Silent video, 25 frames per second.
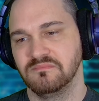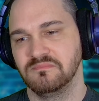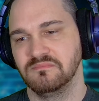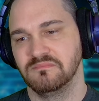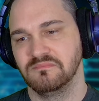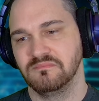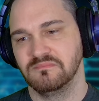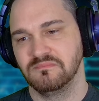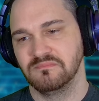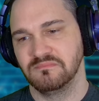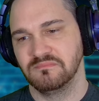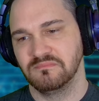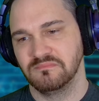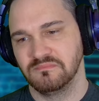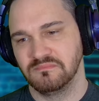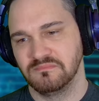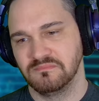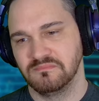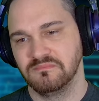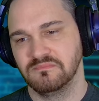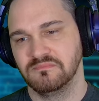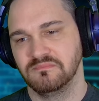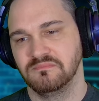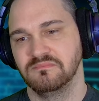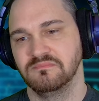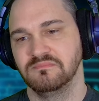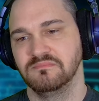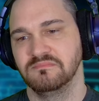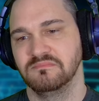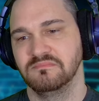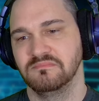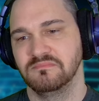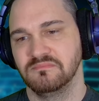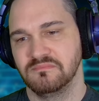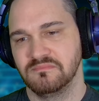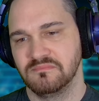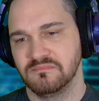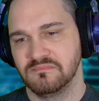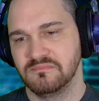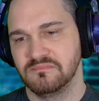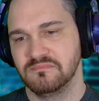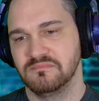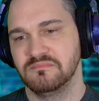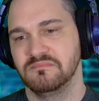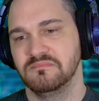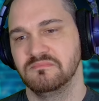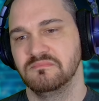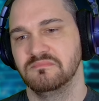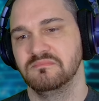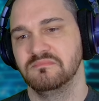
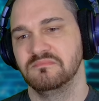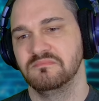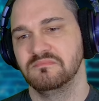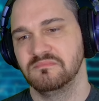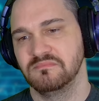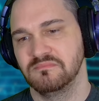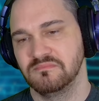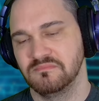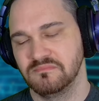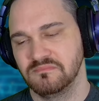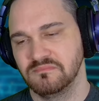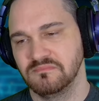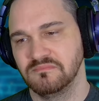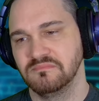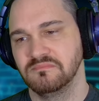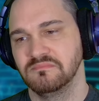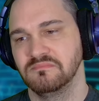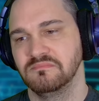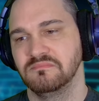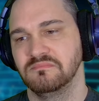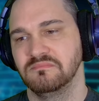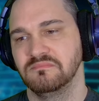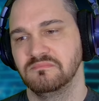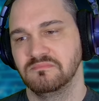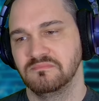[no speech]